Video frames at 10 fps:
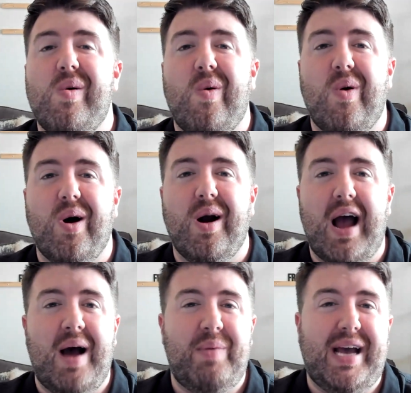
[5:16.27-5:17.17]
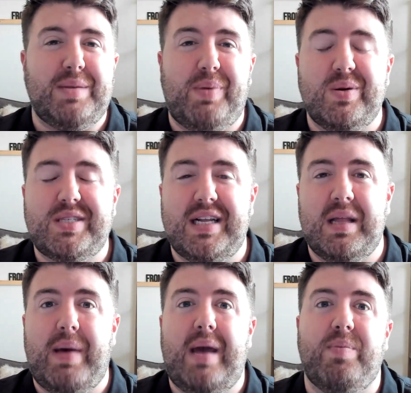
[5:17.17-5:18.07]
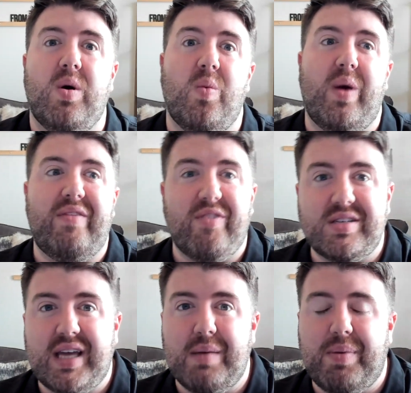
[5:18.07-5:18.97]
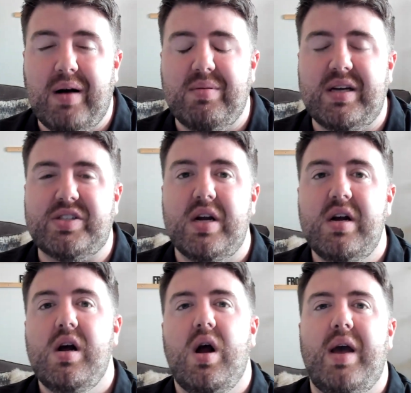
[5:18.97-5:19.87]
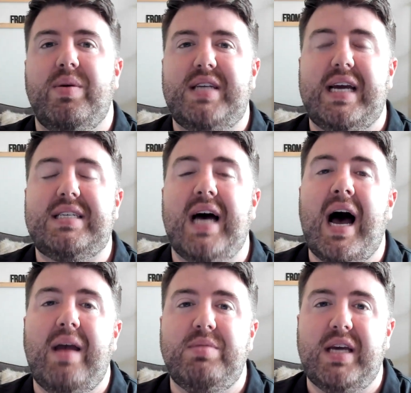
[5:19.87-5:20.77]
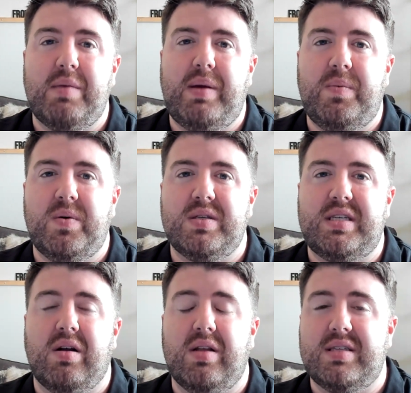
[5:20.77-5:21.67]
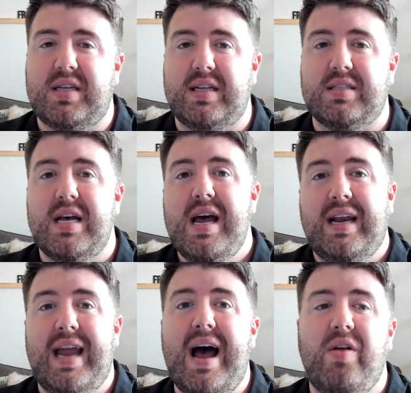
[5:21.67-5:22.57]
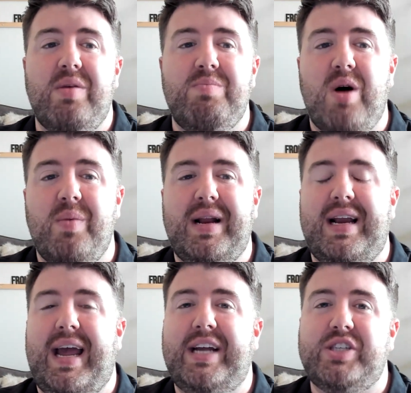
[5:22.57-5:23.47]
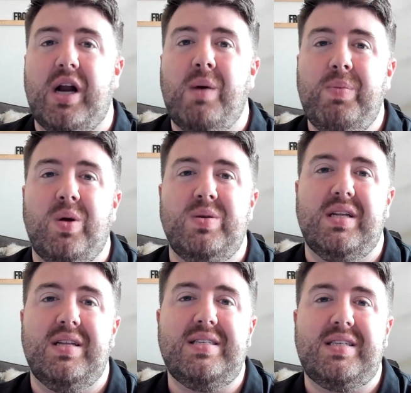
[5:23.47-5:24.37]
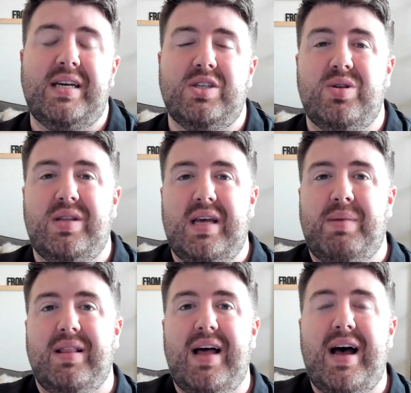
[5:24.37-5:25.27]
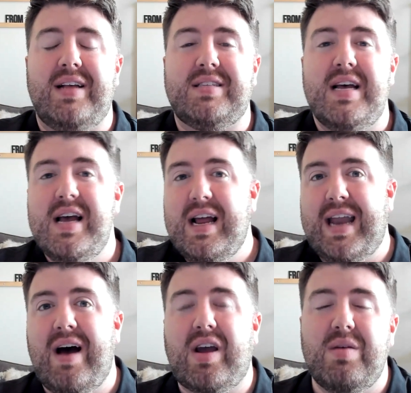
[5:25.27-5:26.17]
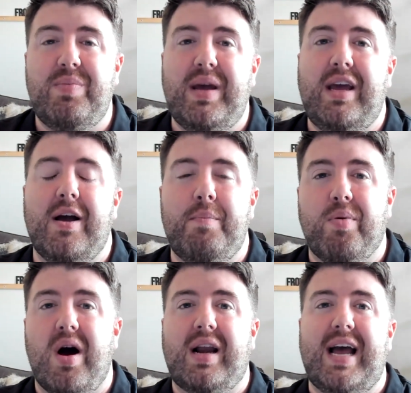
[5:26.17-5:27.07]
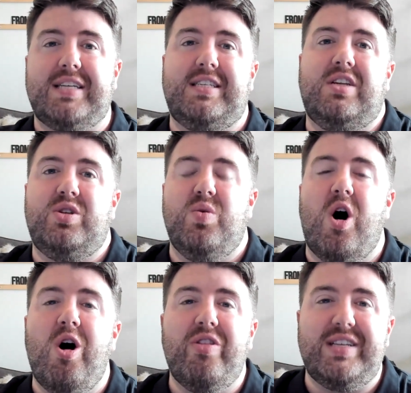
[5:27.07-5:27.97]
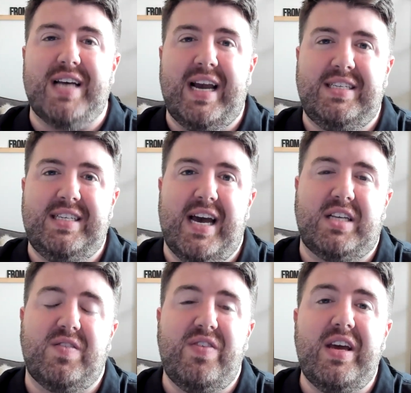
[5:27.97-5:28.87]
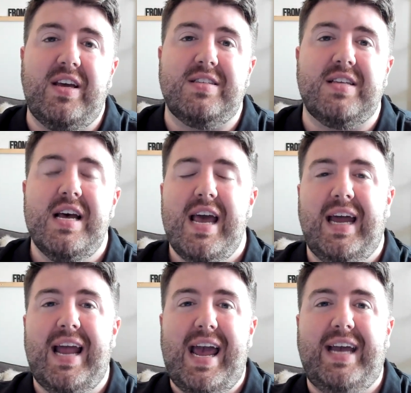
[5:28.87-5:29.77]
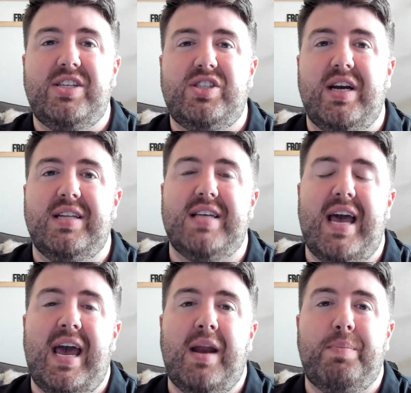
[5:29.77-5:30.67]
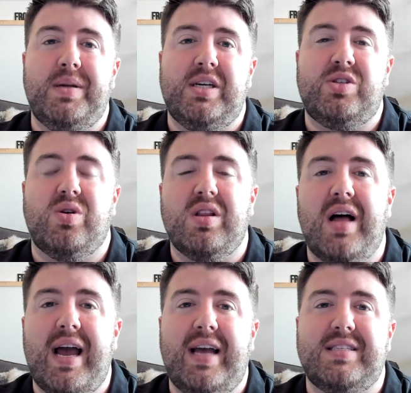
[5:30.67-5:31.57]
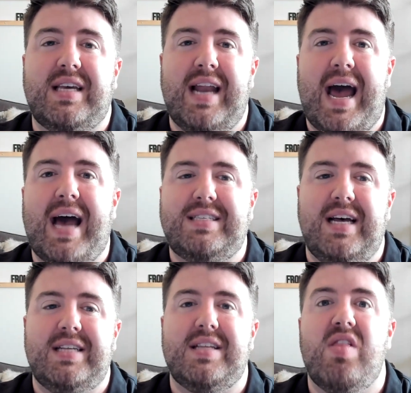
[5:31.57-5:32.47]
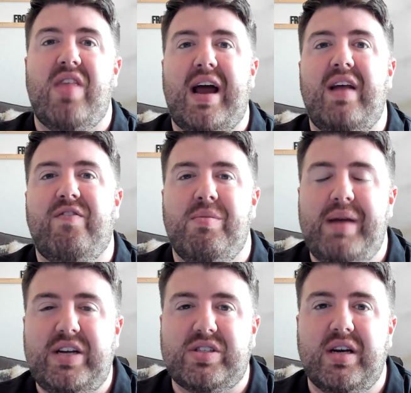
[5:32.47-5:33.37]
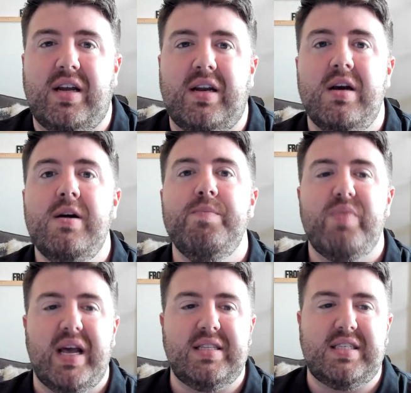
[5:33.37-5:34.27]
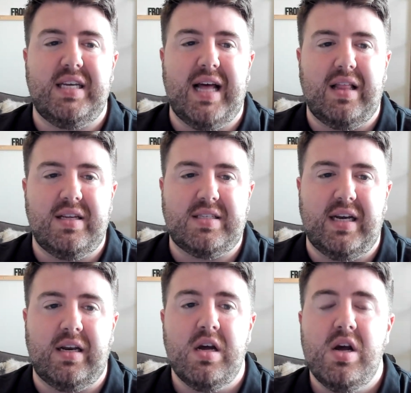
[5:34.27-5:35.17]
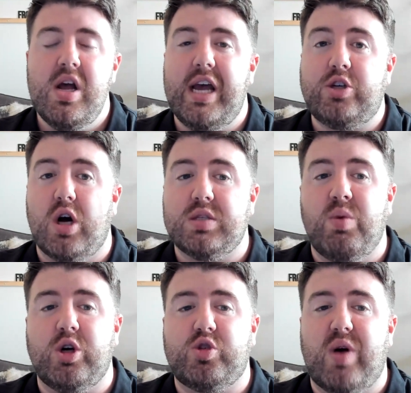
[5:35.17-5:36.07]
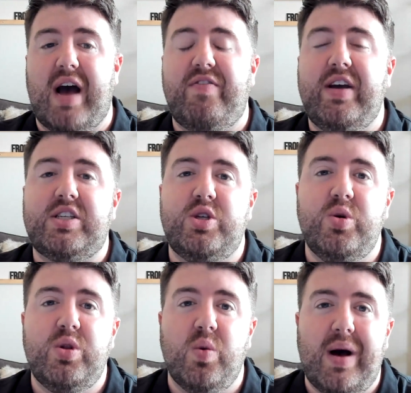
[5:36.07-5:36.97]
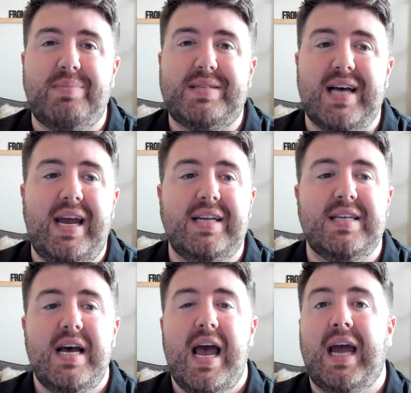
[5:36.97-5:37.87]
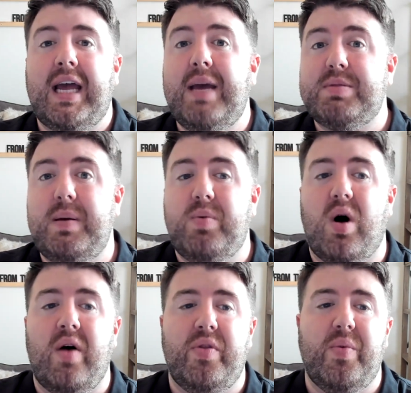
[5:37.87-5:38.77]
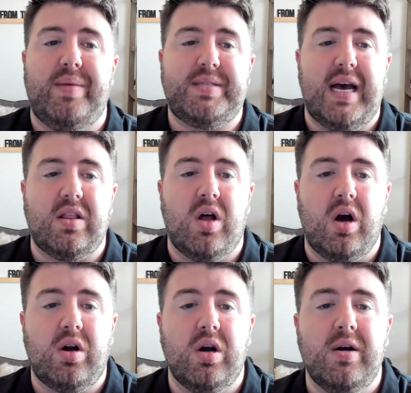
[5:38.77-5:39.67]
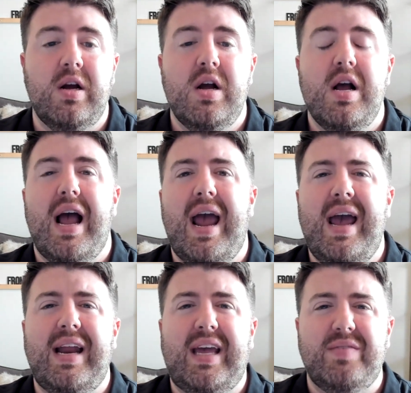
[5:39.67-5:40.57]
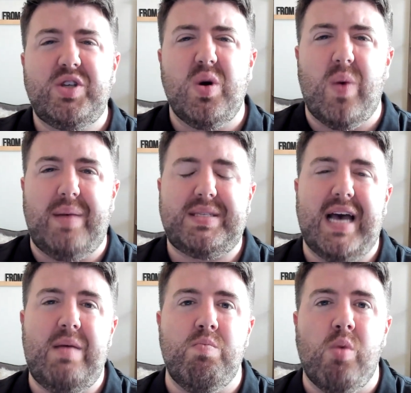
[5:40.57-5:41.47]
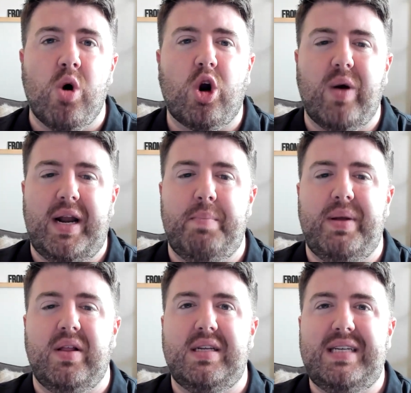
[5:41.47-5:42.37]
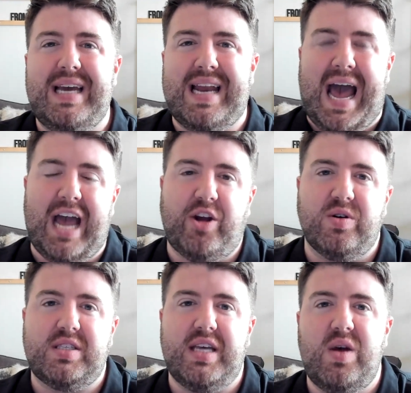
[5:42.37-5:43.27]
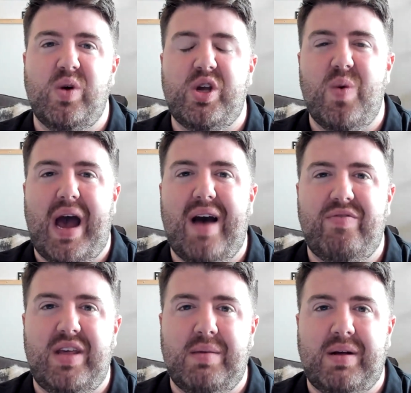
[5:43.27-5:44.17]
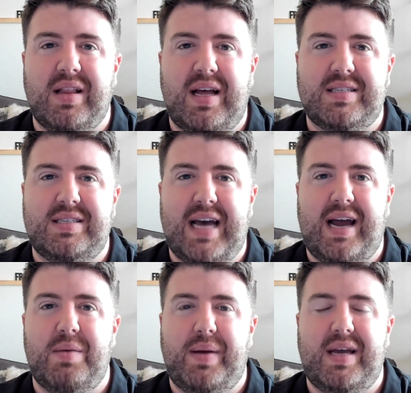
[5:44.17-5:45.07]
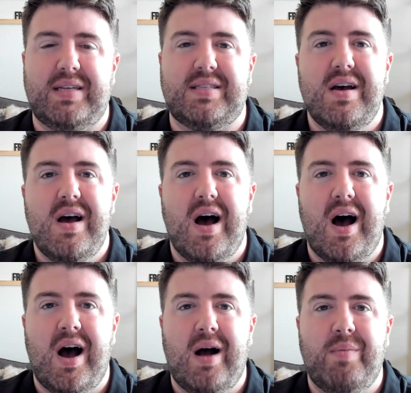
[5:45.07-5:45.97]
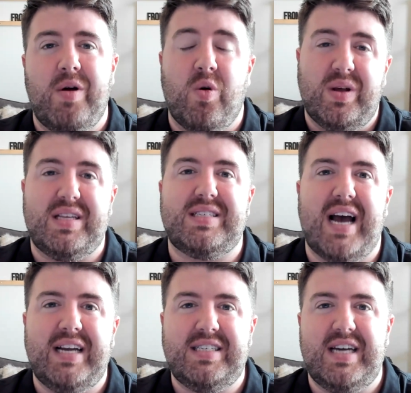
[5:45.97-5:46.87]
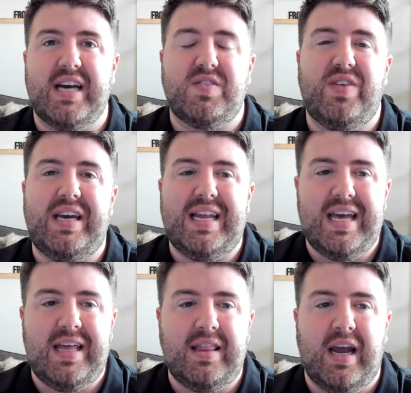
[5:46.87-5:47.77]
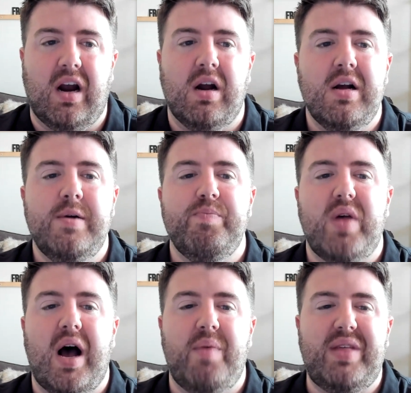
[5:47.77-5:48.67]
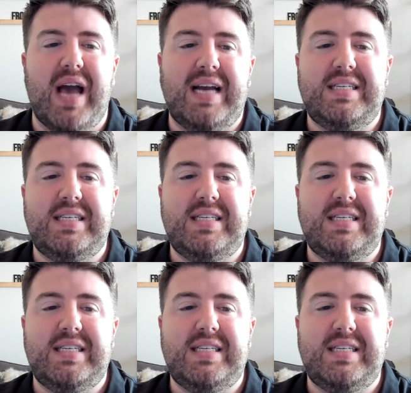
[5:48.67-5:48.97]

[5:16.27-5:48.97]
or we had to post it in the paper and wait for it to get published. It would take time to get people to see our listings. Now, the moment an agent uploads a listing to the MLS, now can be broadcasted to all these IDX feeds, and agents and potential clients can access that information and see that listing. It draws more traffic to the website and keeps people on the website longer. And it gives your website more credibility and accuracy when you have the MLS database or with this IDX feed in there. The